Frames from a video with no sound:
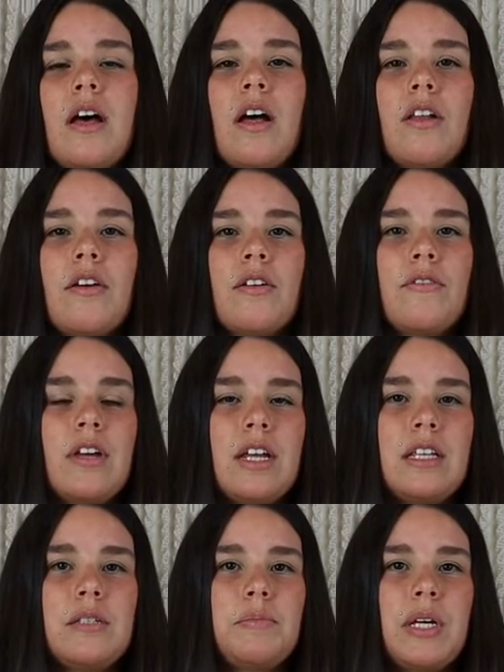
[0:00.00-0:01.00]
a lot of it
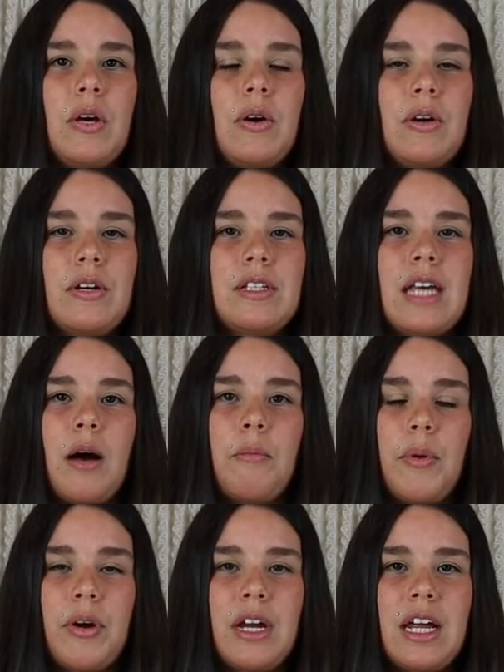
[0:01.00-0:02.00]
is because our
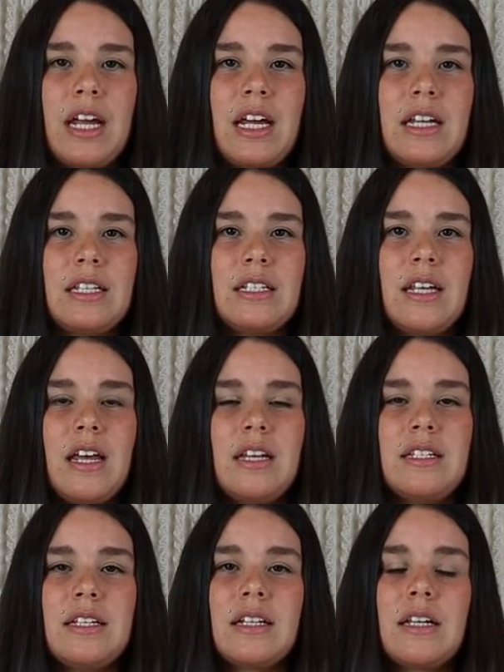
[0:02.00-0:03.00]
body is
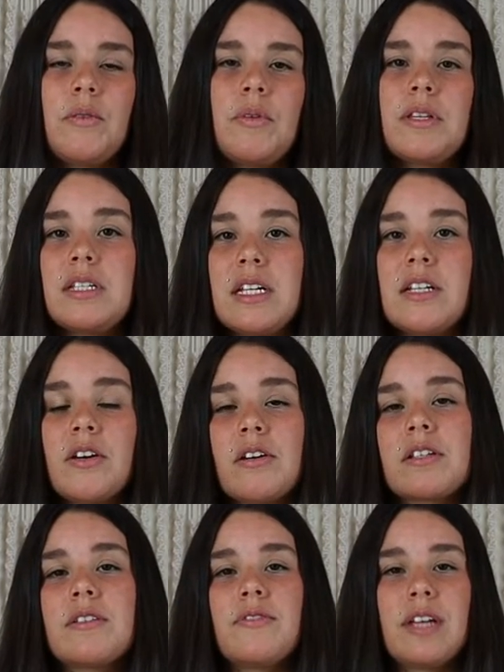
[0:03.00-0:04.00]
dealing with
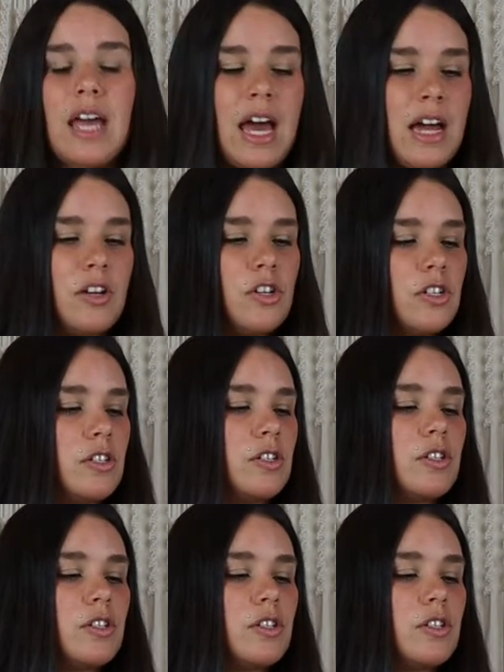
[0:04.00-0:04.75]
detoxification.